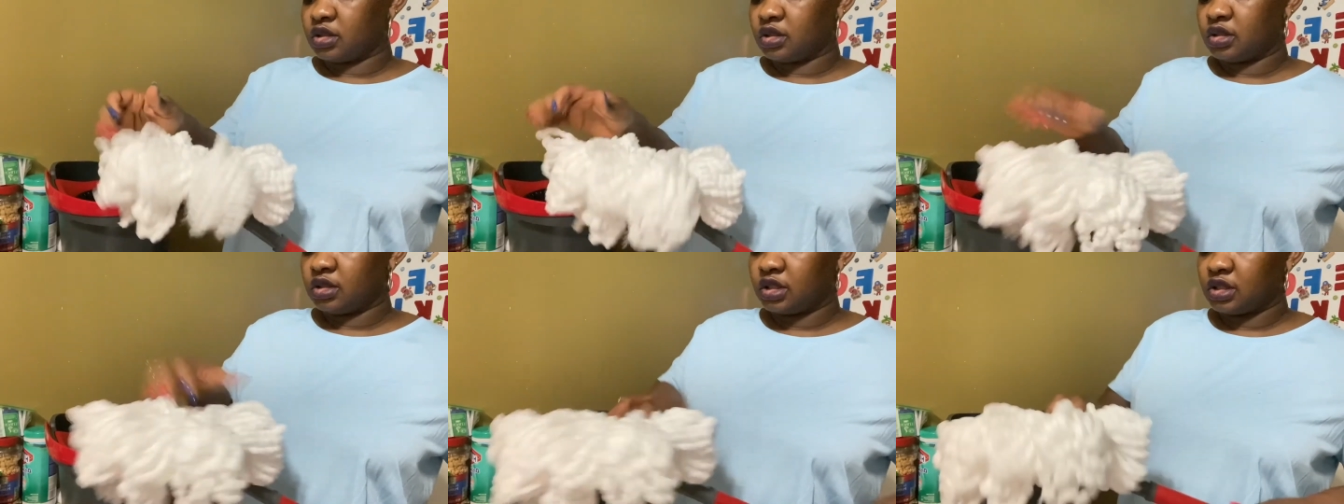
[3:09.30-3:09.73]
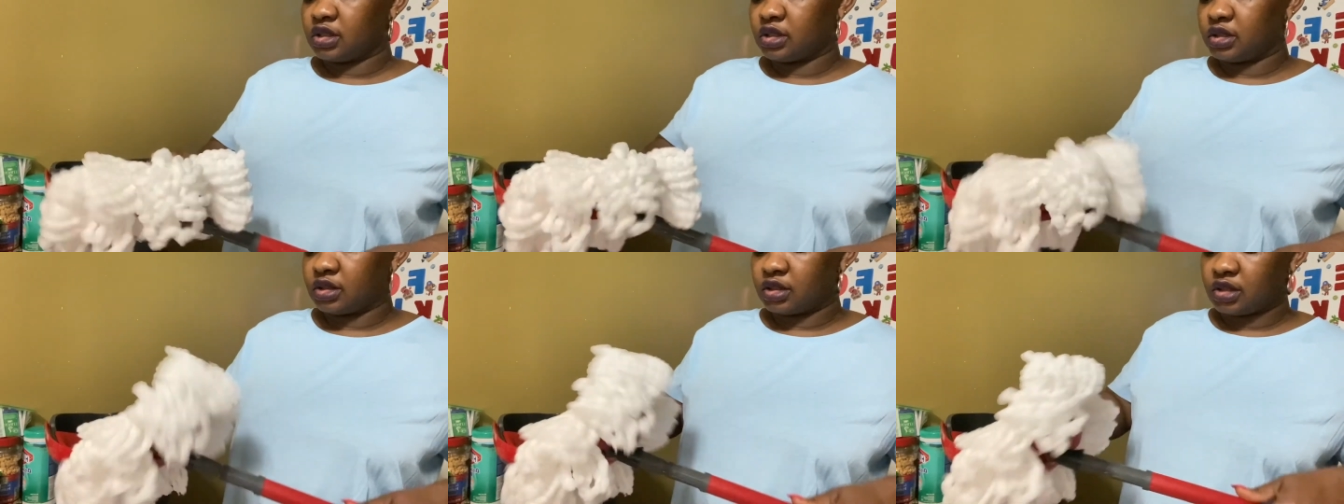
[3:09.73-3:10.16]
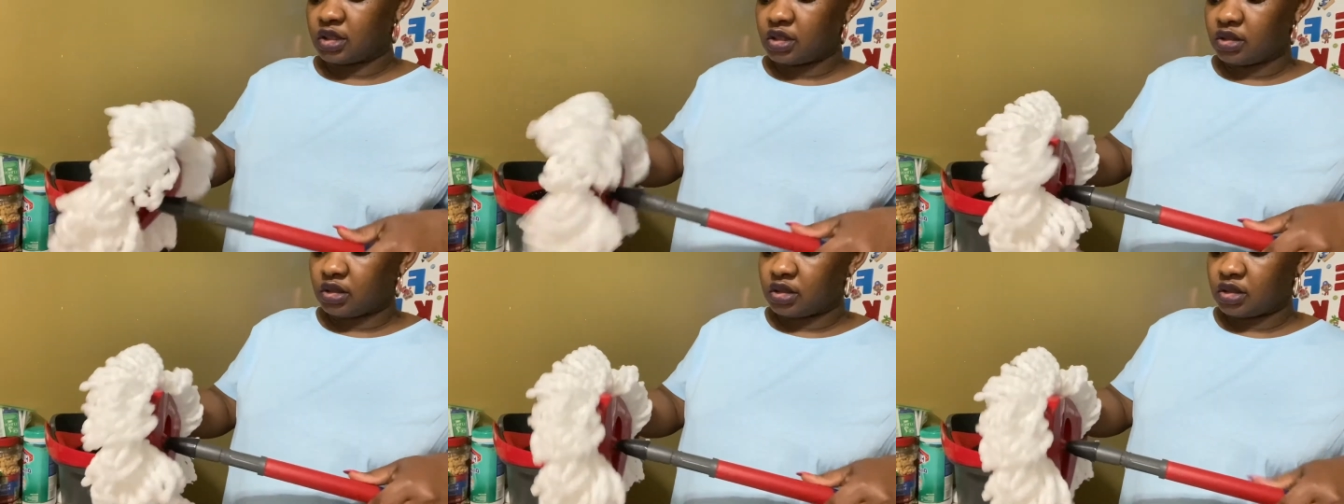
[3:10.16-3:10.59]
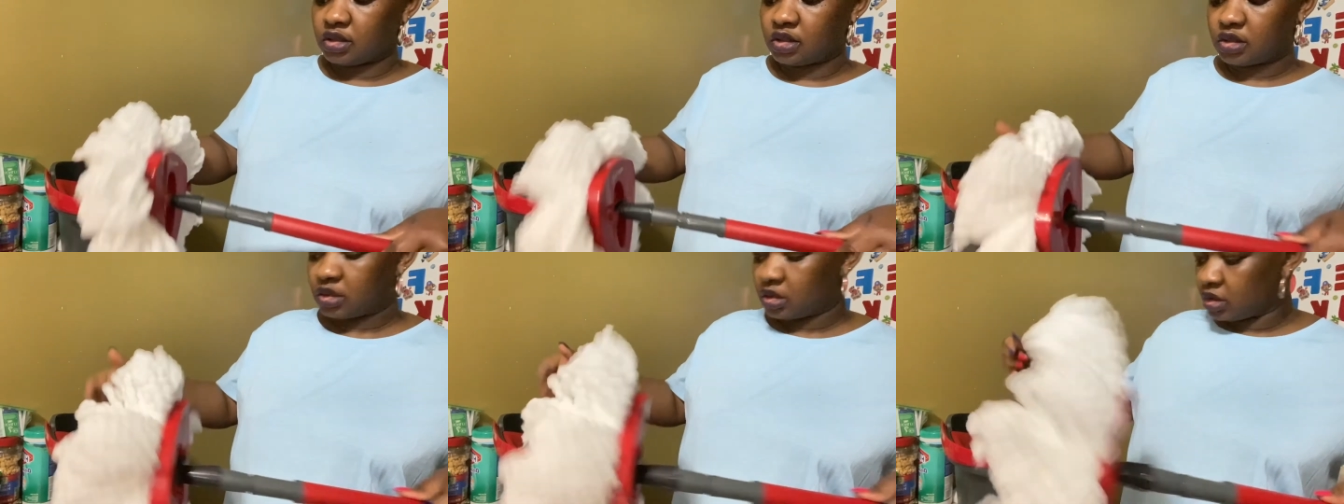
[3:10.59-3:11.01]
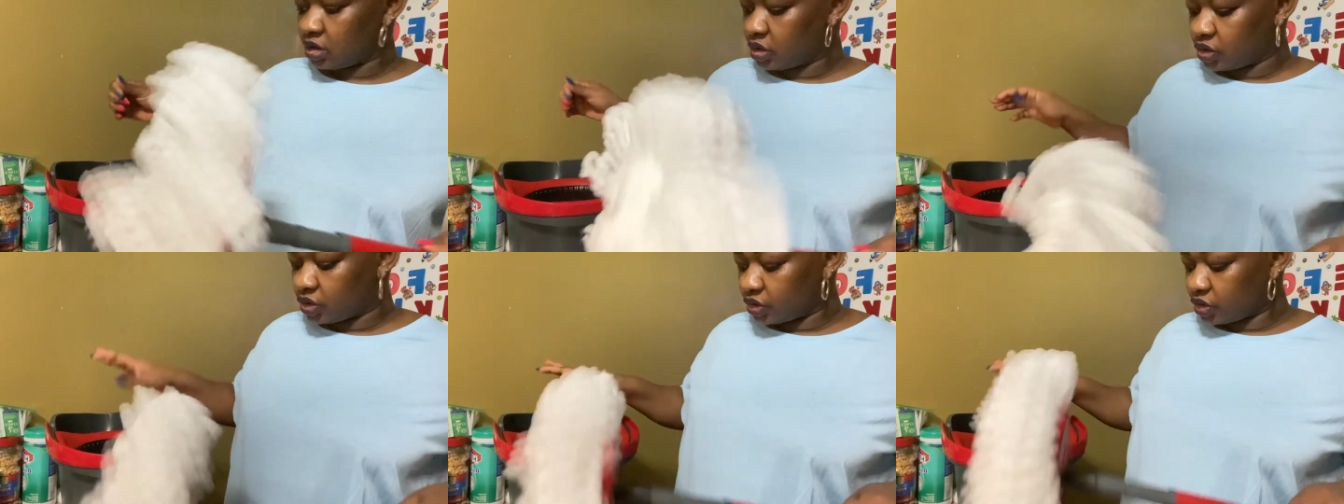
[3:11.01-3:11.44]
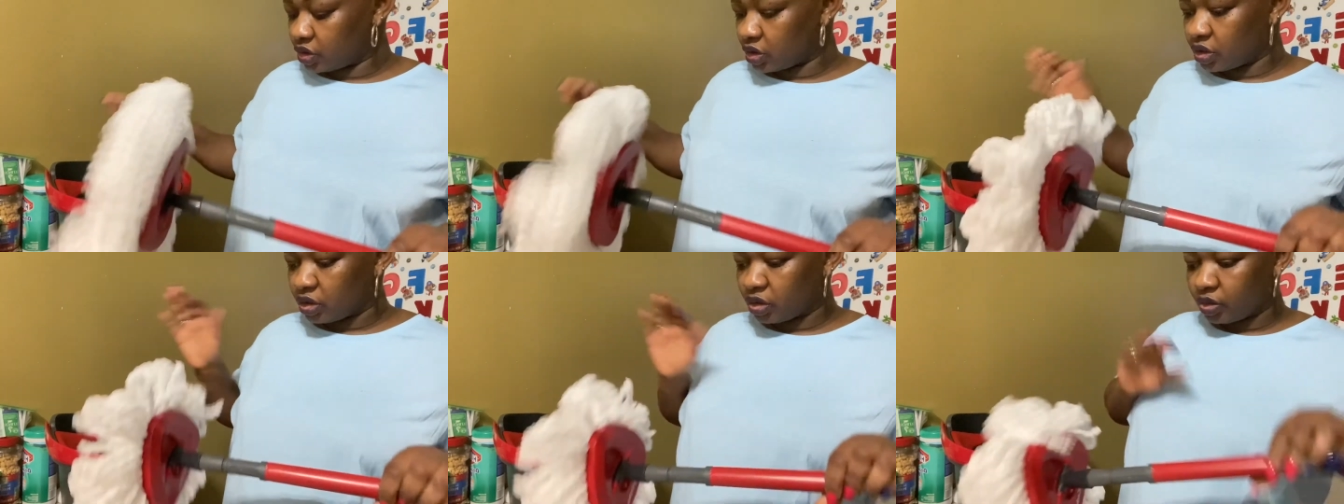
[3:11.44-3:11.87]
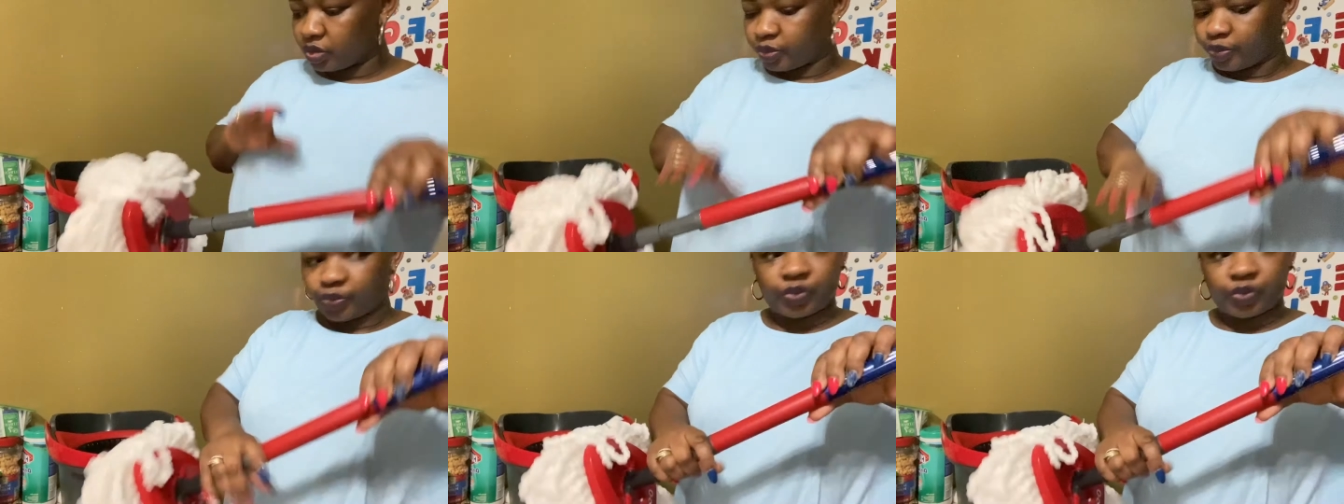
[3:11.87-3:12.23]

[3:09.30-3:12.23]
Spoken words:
this is it. So